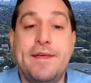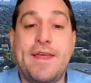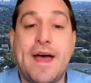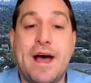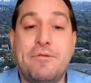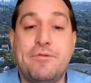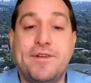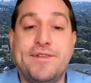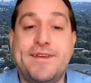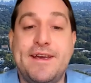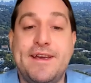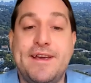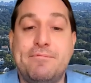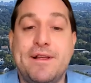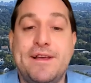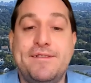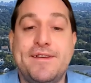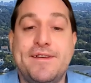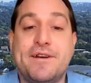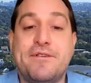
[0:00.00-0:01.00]
That will take
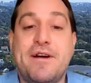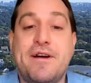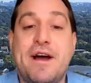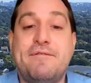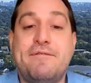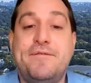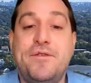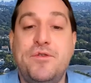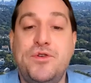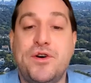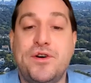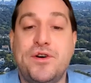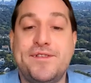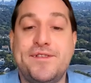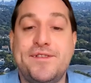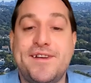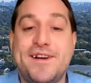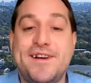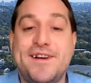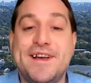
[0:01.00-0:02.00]
place at Craft Food
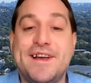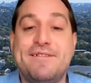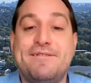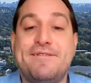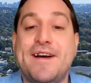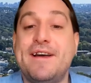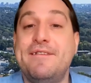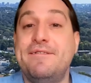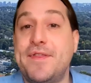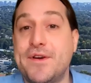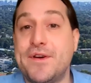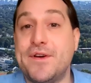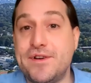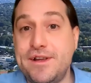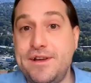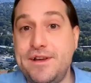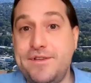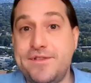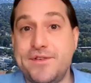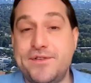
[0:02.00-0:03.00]
Hall starting at
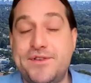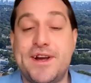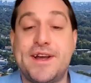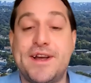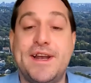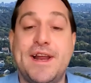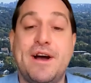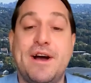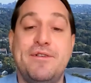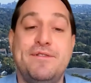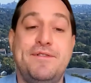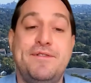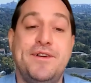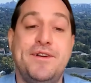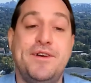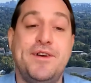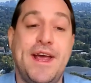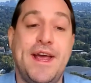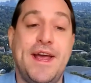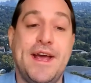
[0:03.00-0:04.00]
5:30, so check it out if
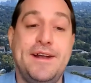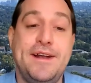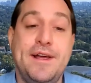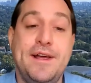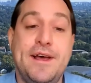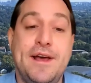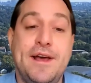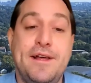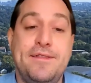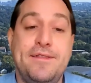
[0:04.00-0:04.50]
you can.